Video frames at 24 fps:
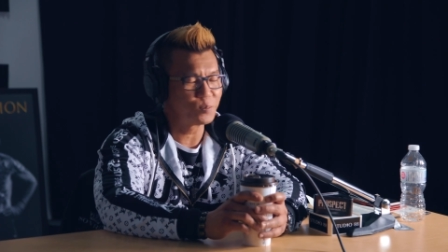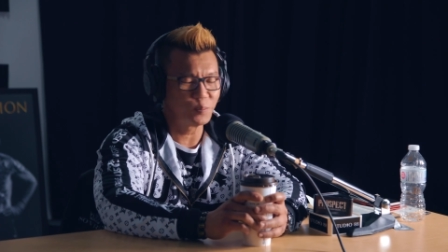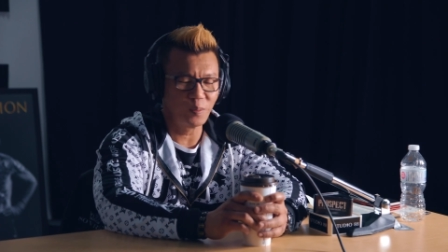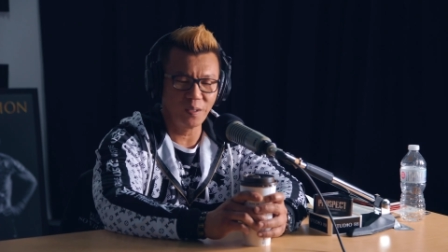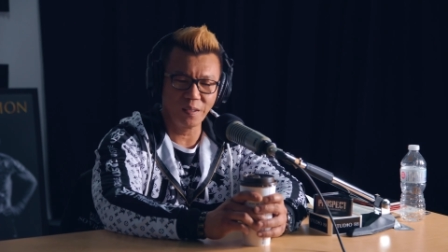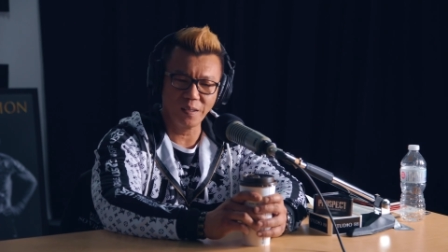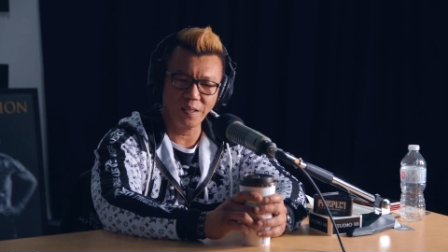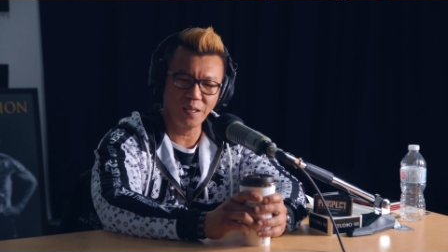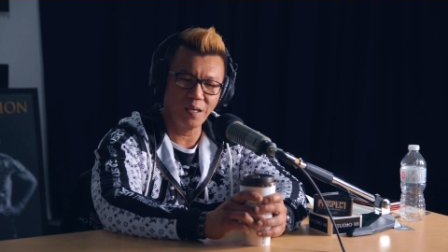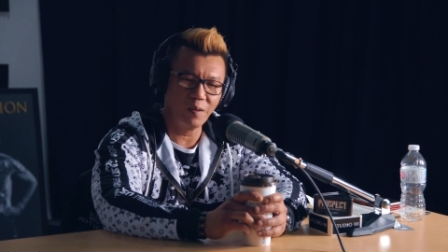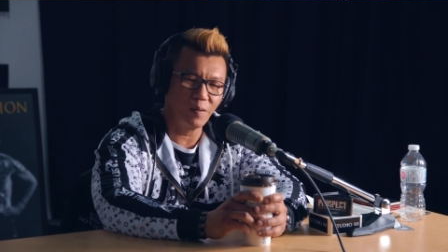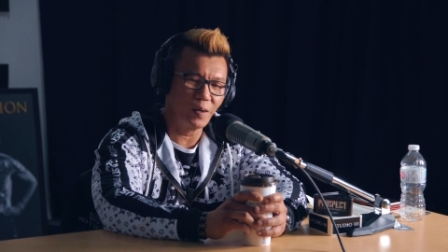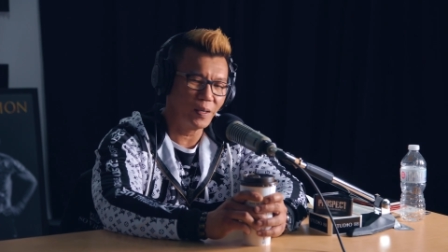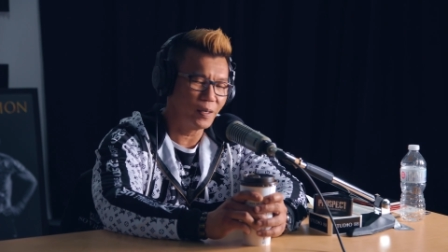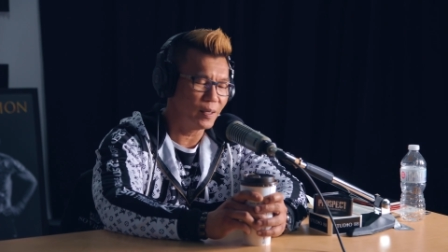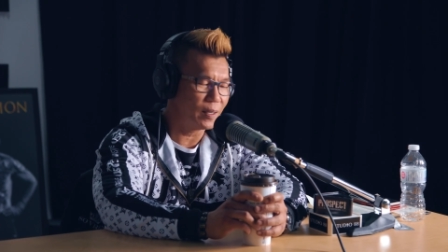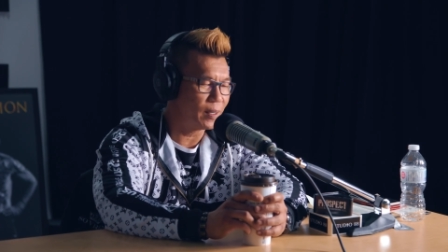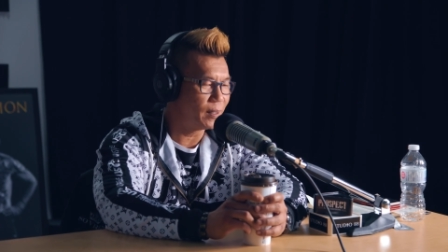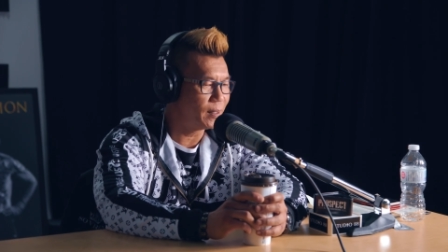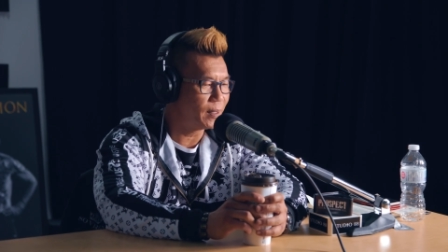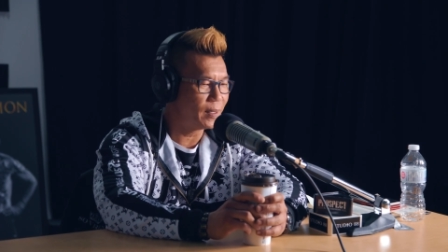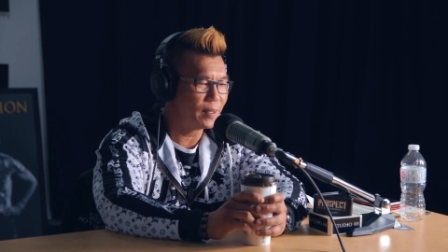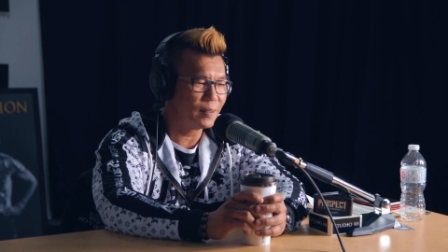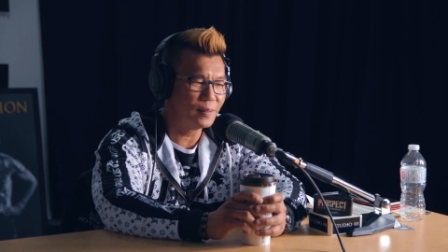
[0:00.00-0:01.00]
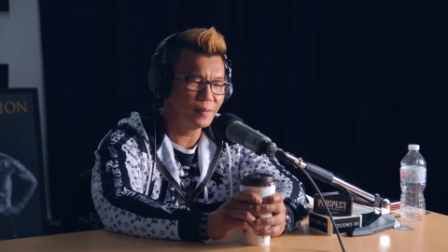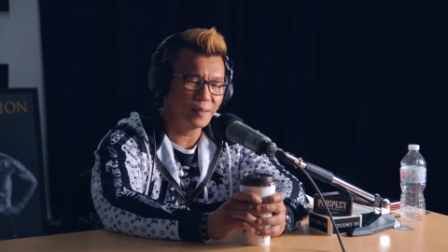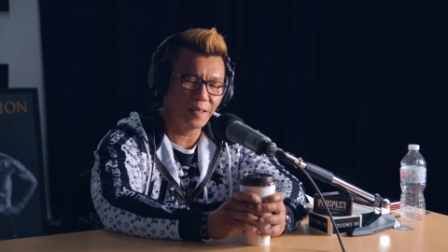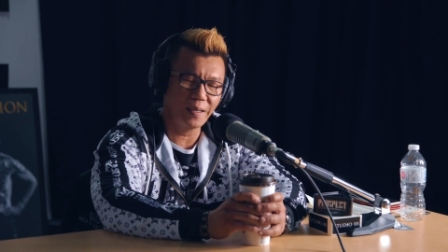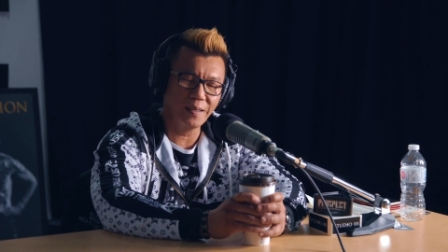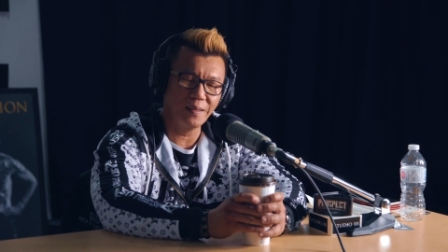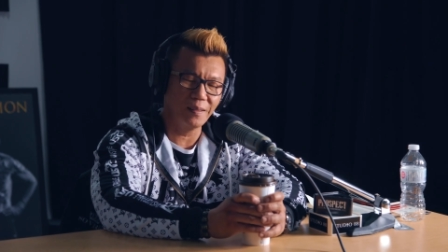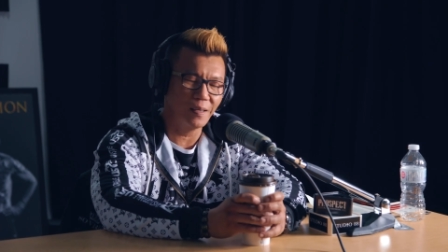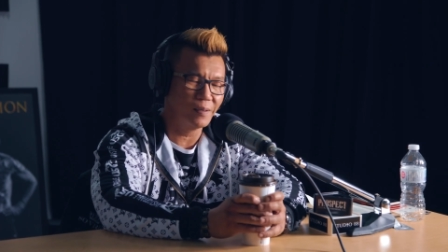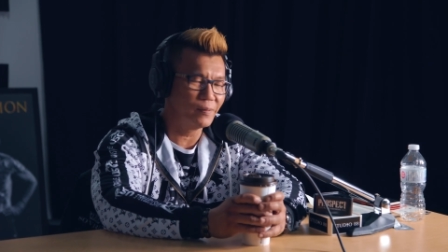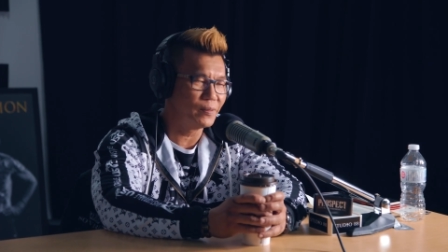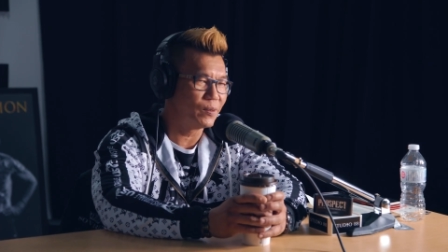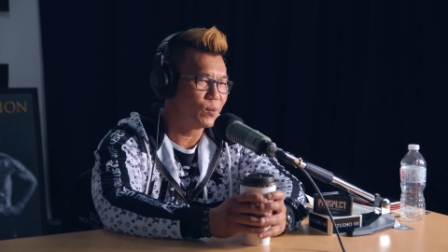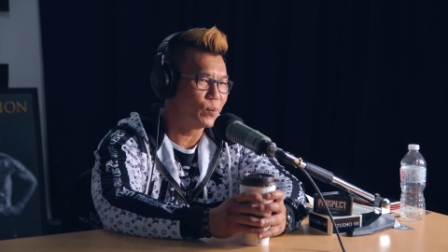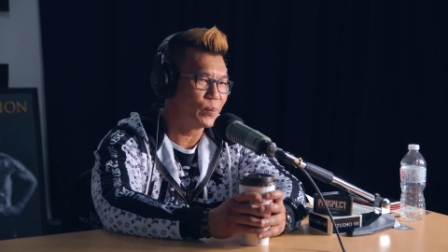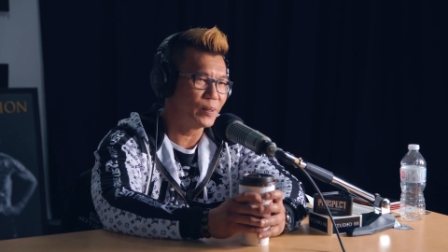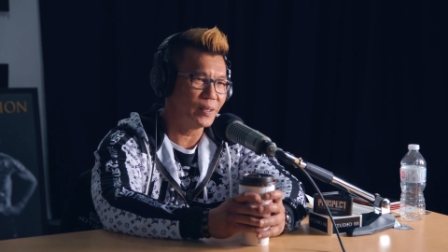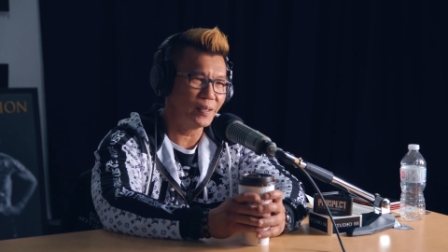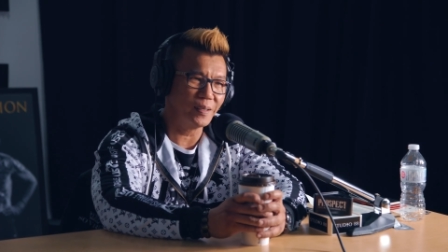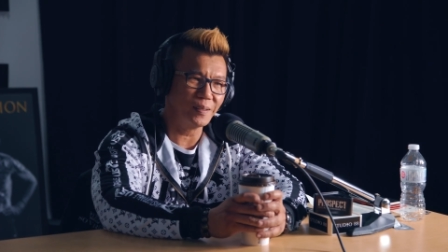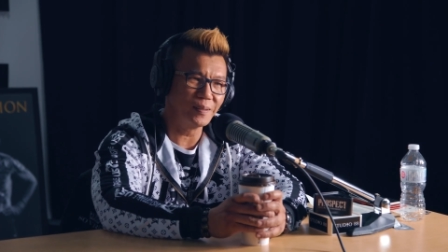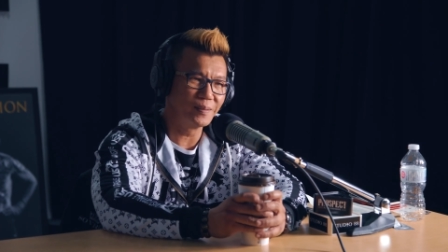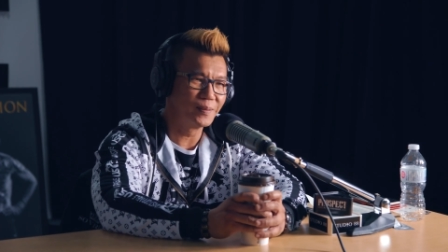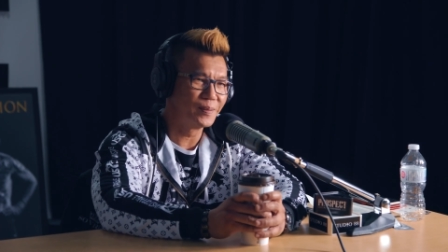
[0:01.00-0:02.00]
But you know what? I love
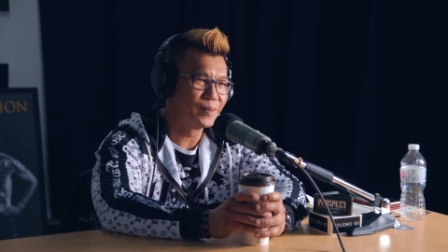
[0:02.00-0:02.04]
everybody.